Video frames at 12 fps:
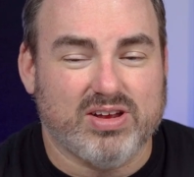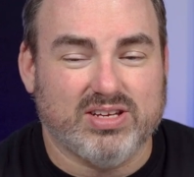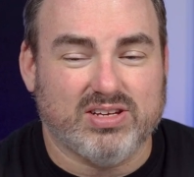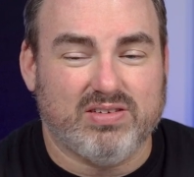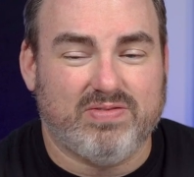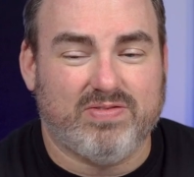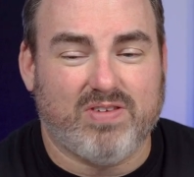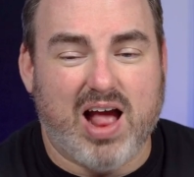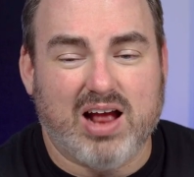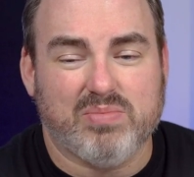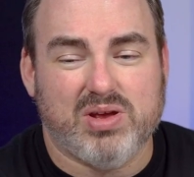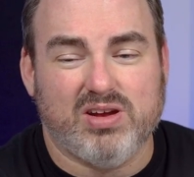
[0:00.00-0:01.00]
is a
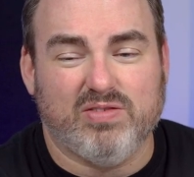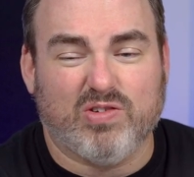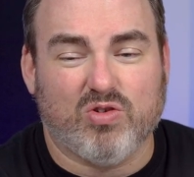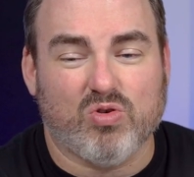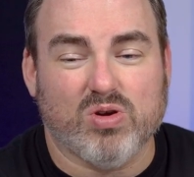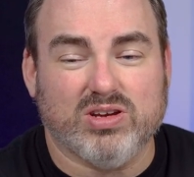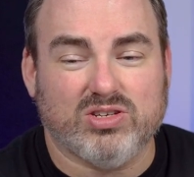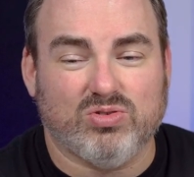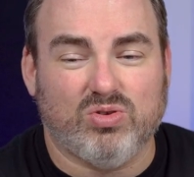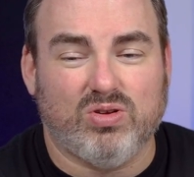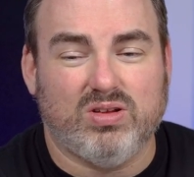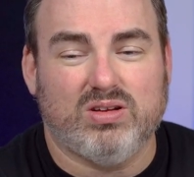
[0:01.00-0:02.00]
fragment of
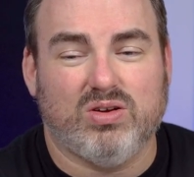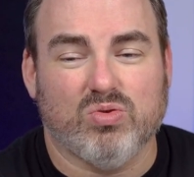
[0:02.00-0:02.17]
crystal